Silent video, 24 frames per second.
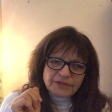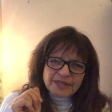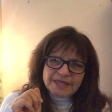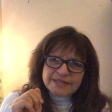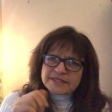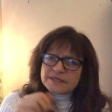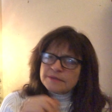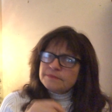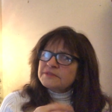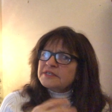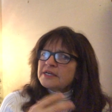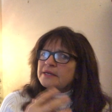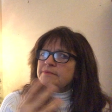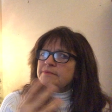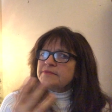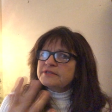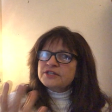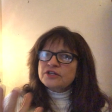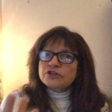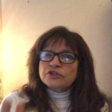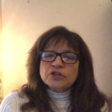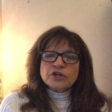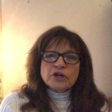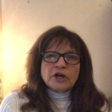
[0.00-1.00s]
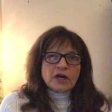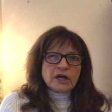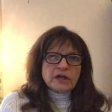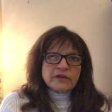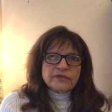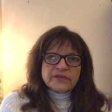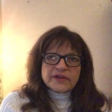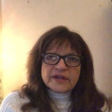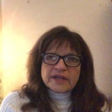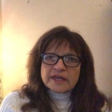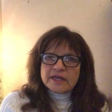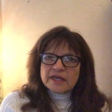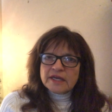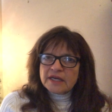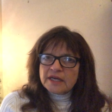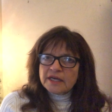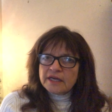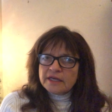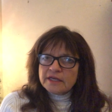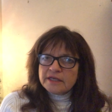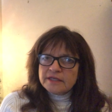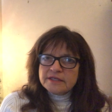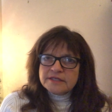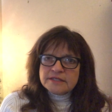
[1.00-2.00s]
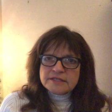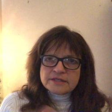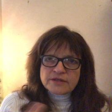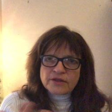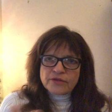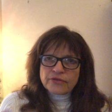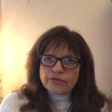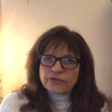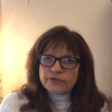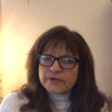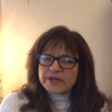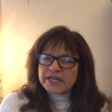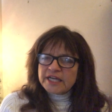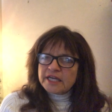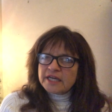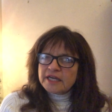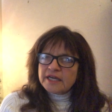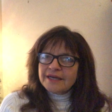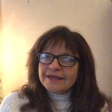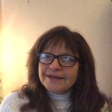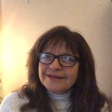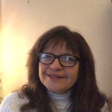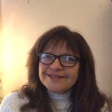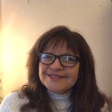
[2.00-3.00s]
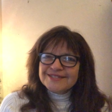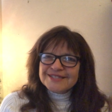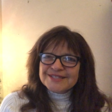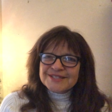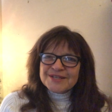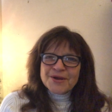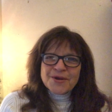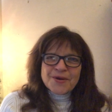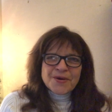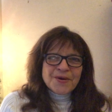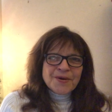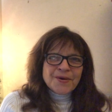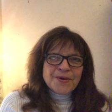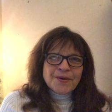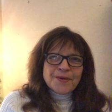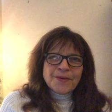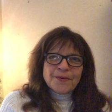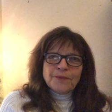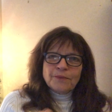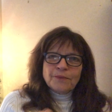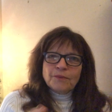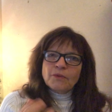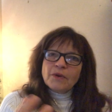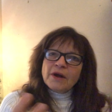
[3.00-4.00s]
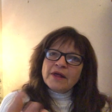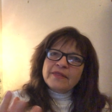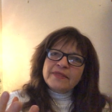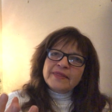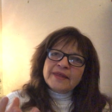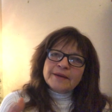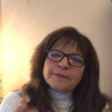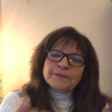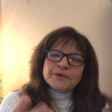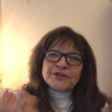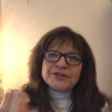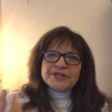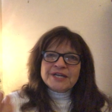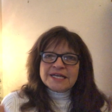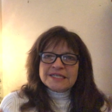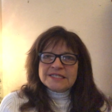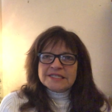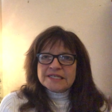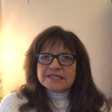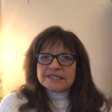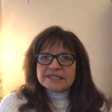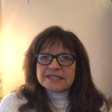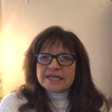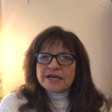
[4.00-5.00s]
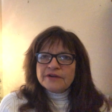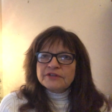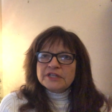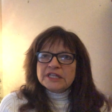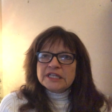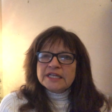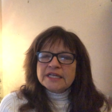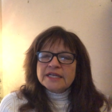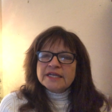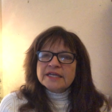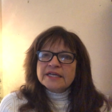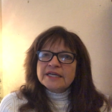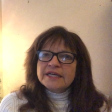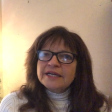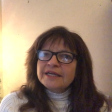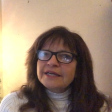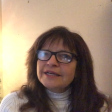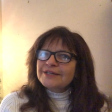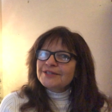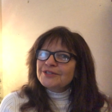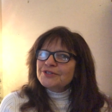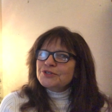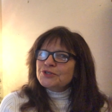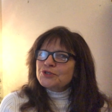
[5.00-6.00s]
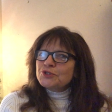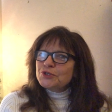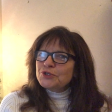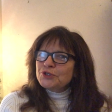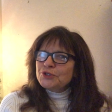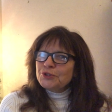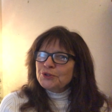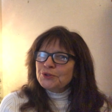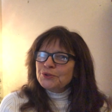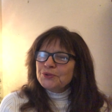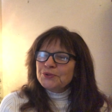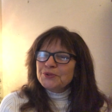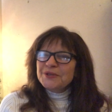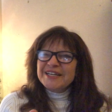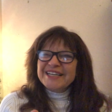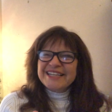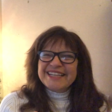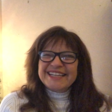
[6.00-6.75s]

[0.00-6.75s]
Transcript: Sometimes they're called the kings, the three kings. One, they weren't necessarily kings. Two,